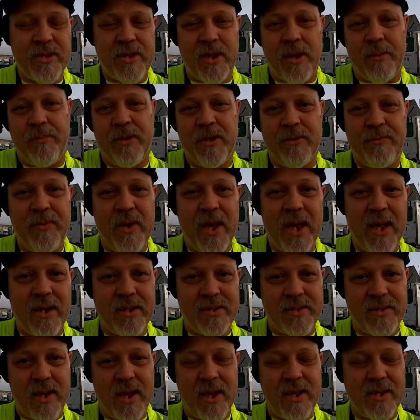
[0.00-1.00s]
Something you
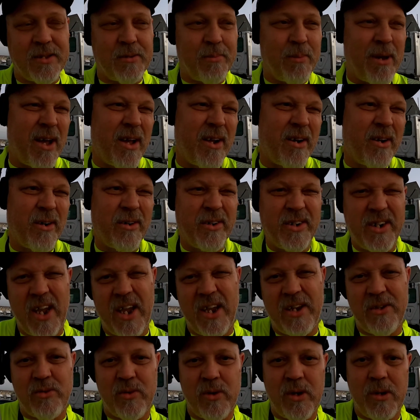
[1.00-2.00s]
fantasize about or
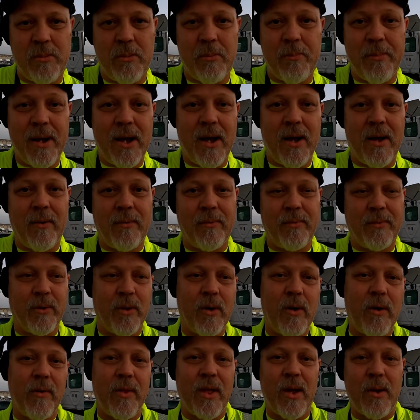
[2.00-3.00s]
daydream about?
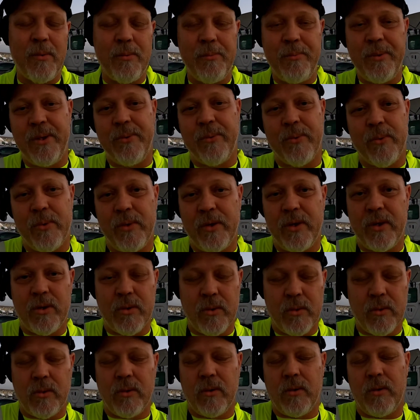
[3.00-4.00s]
Oh, that would be really
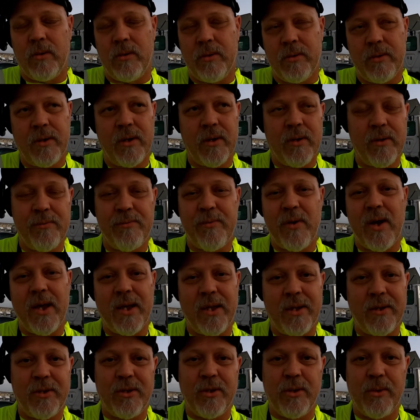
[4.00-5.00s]
cool, you know, if
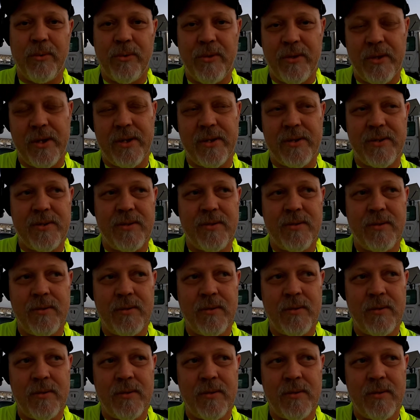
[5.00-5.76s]
I could do this.